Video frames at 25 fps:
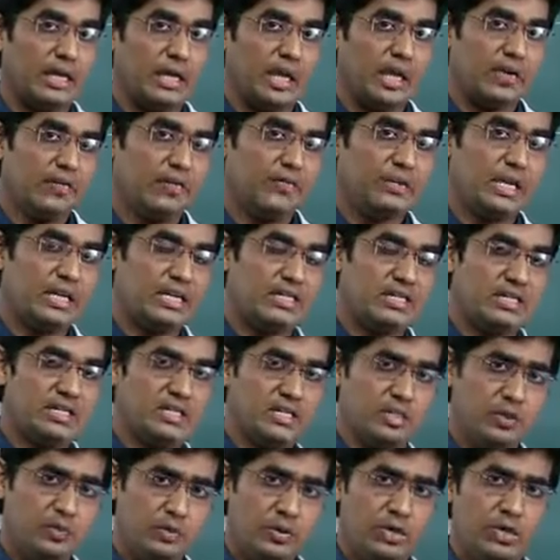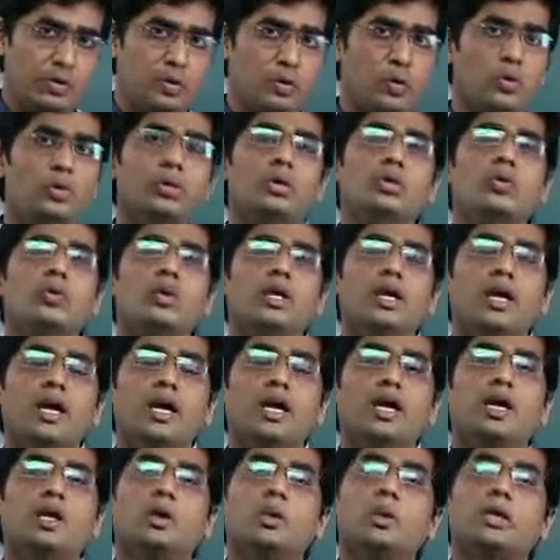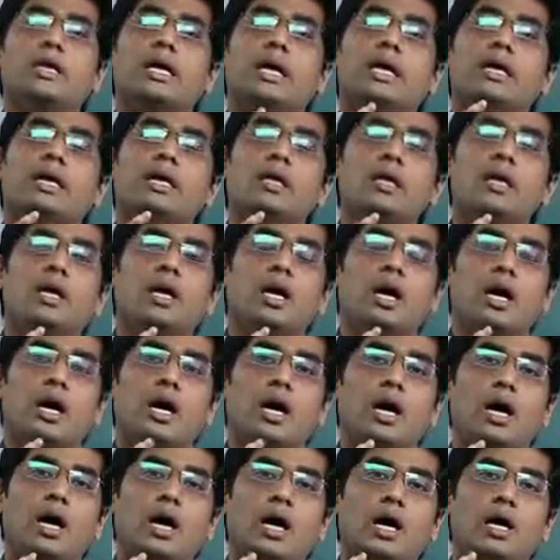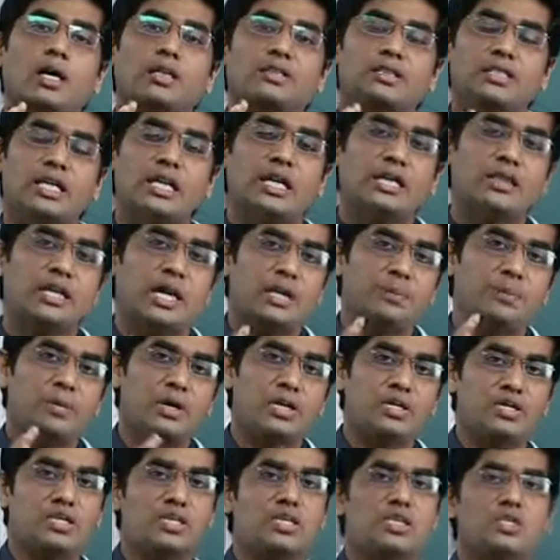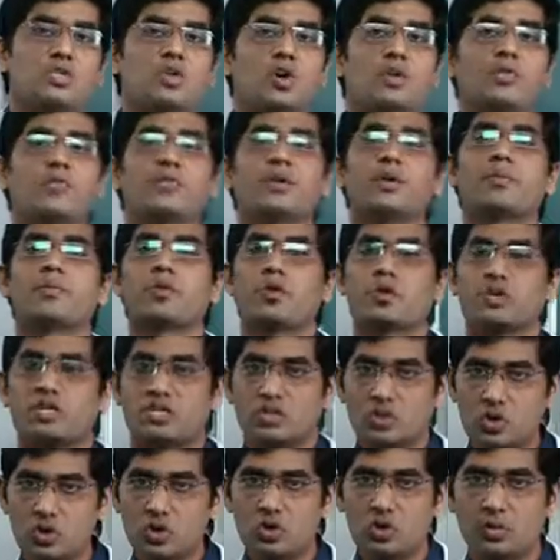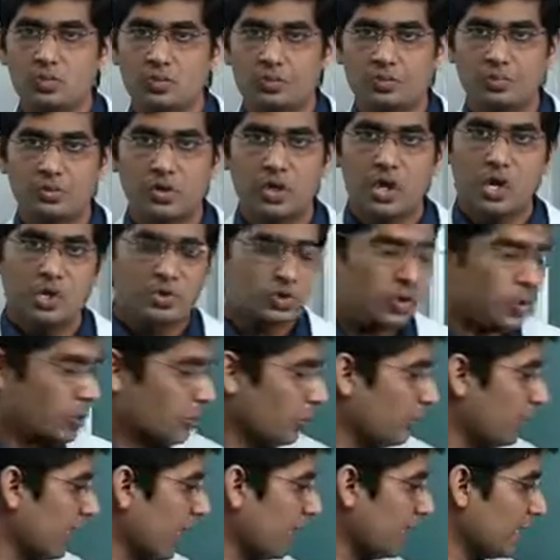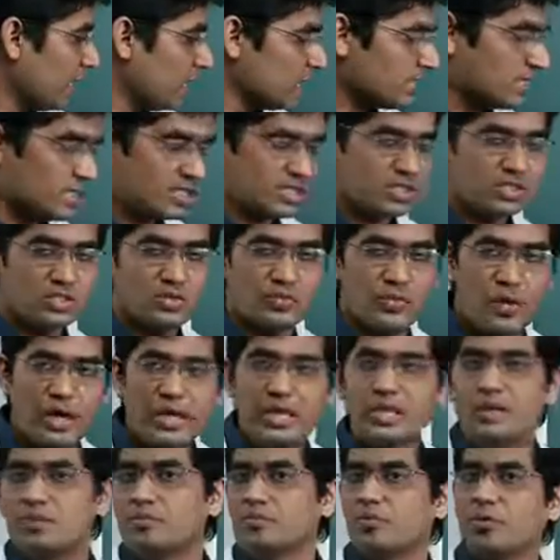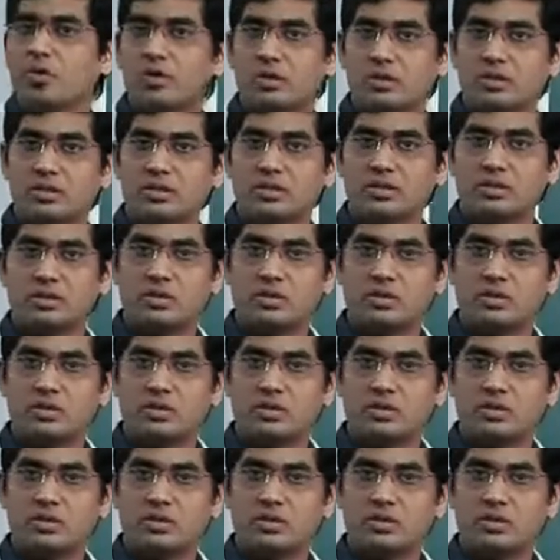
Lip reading: If there is a severe proteinuria, you can say that patient is of nephrotic syndrome. So urine analysis is very important.